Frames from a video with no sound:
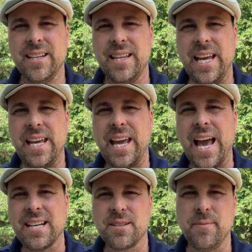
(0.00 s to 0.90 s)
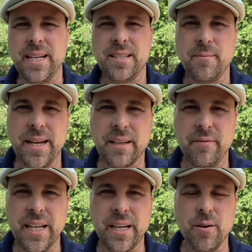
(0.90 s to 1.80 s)
they asked me to make a
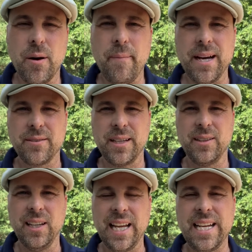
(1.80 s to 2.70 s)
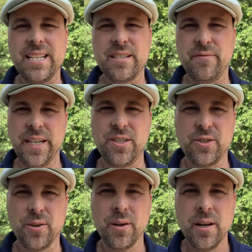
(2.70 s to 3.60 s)
video about their latest
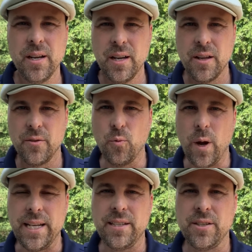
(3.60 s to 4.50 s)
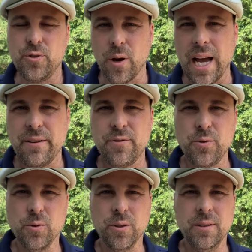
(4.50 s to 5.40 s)
feature, the When to Drive
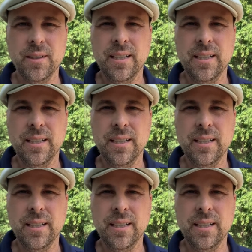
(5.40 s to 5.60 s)
tool.